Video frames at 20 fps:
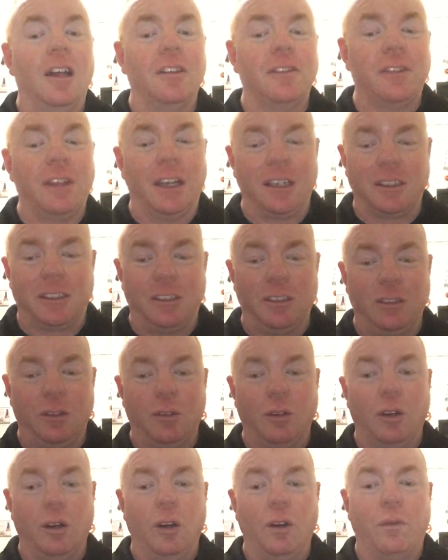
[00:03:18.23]
Thank
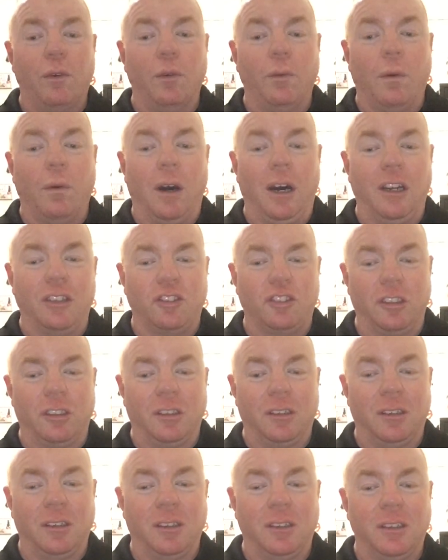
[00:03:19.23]
you for watching.
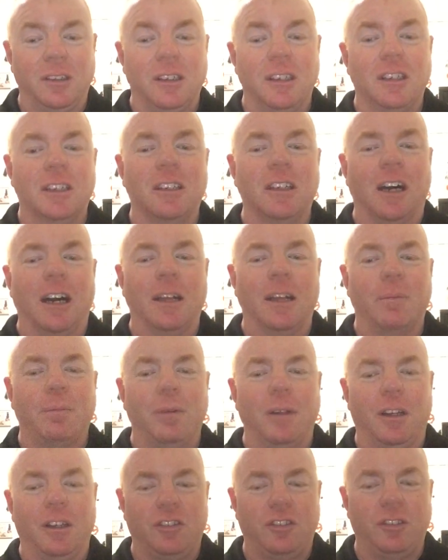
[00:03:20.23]
God
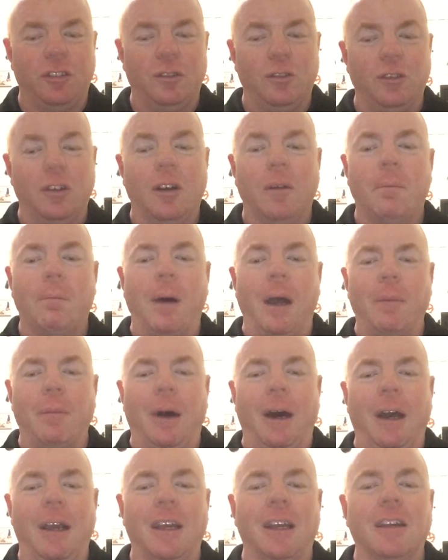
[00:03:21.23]
bless you. Bye
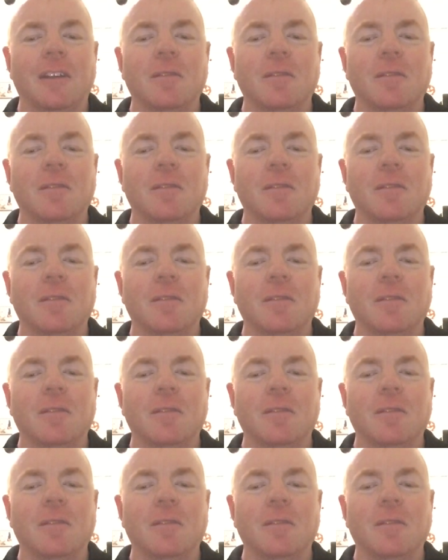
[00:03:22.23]
bye.